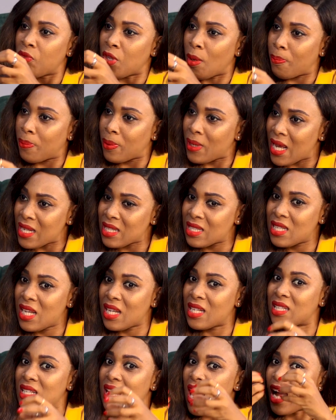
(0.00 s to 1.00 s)
the
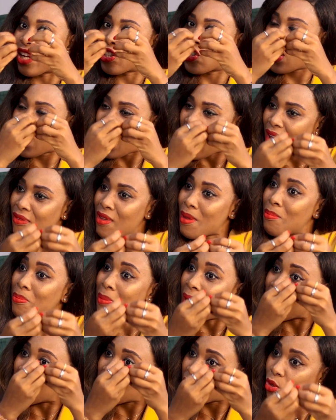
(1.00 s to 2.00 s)
plastics actually having
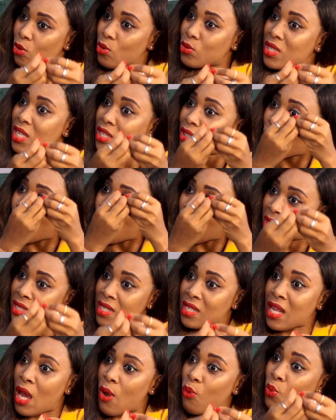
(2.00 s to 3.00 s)
particles in the
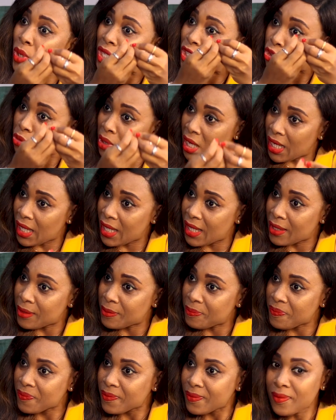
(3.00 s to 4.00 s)
water that we drink.
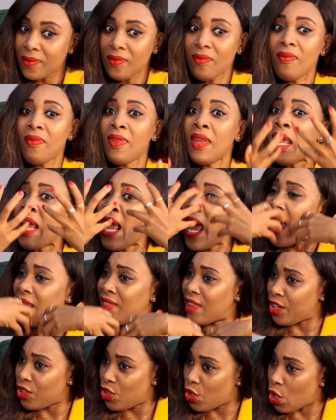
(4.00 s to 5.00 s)

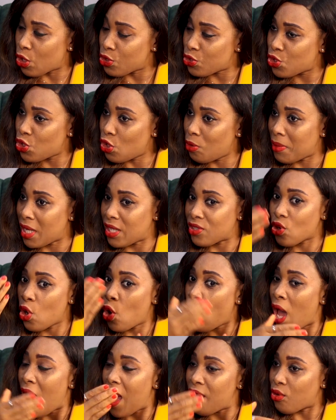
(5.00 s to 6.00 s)
And then you consume it,
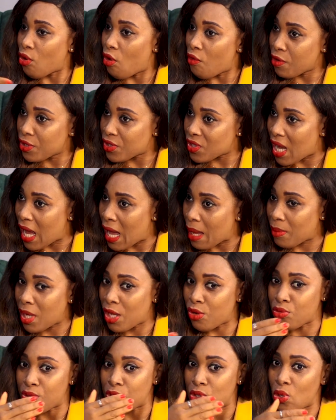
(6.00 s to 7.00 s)
and over time,
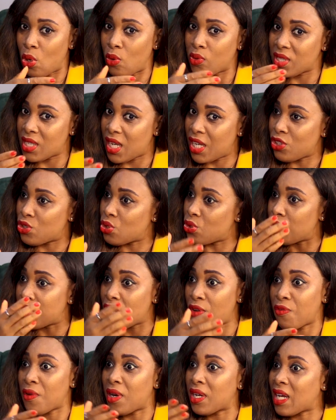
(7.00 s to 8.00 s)
it results into
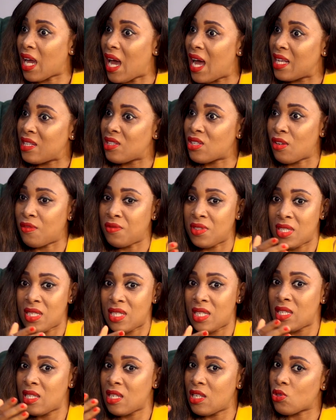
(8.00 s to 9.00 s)
different kinds of
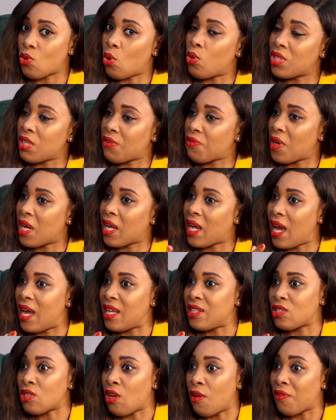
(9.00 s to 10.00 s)
diseases or different
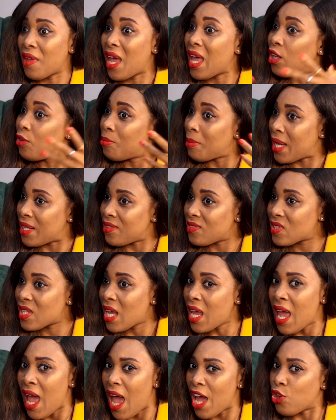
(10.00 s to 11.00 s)
kinds of ailments,
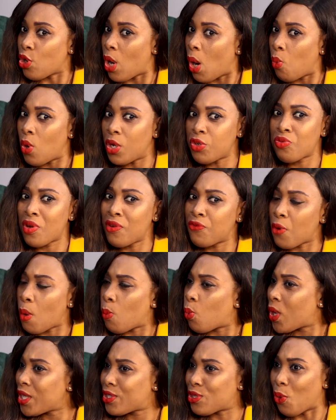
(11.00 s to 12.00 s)
and you are wondering
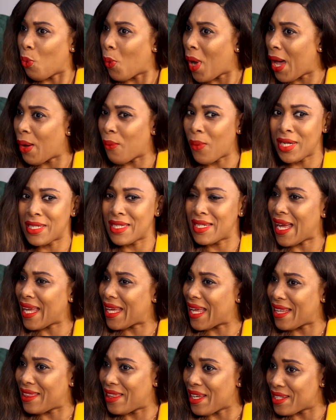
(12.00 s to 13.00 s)
from where to where. Where did I
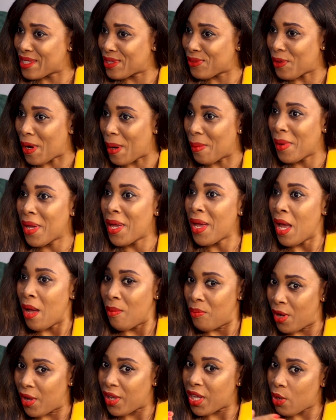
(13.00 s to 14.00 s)
get this from?
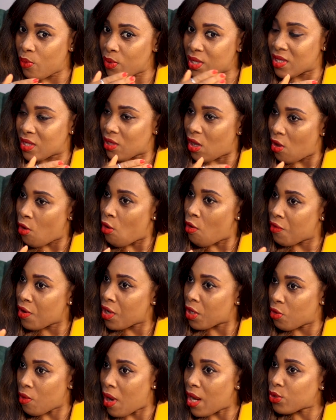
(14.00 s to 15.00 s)
But it was
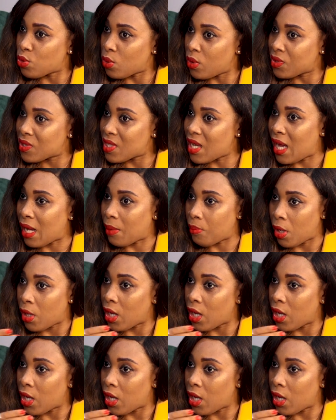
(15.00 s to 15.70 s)
over a gradual time,